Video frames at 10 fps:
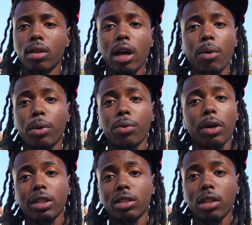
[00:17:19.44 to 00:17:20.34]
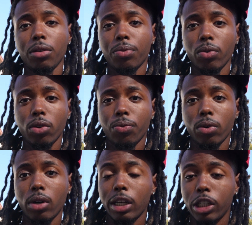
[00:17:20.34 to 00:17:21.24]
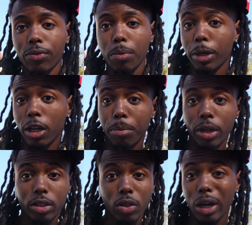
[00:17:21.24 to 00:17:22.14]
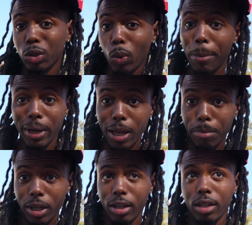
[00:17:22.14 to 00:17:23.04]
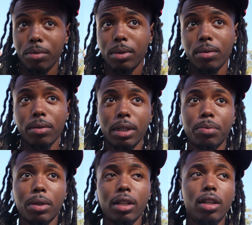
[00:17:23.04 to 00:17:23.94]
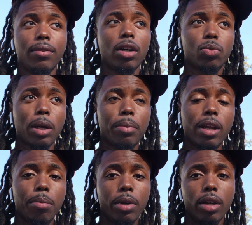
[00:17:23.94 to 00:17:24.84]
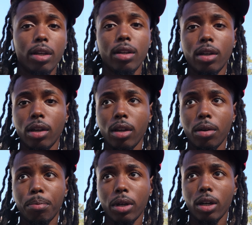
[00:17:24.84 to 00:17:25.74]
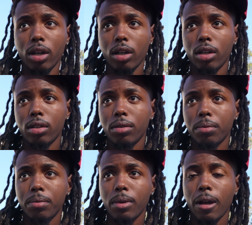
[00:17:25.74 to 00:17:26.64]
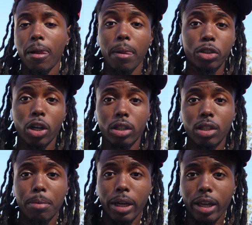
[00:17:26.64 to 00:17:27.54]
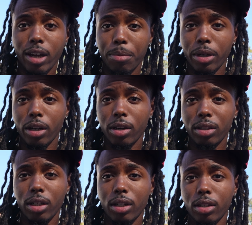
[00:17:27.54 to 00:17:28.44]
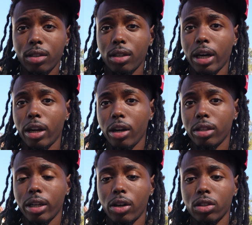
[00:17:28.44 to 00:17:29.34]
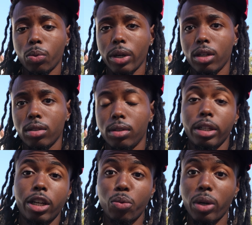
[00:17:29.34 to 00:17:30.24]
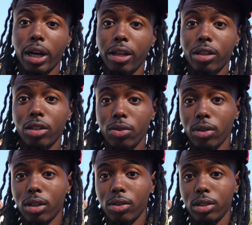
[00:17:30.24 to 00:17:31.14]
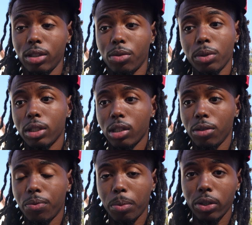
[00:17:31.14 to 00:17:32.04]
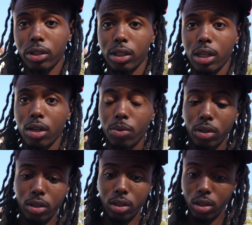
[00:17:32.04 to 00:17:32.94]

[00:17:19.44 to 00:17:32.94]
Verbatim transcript: I went right to sleep for real, for real. I checked for bed bugs, though. I was wiping that bed. Best believe I was wiping that bed. But, uh, charged up my camera and everything, got everything out the way. Did what I needed to do in the hotel. Went to sleep for about six hours.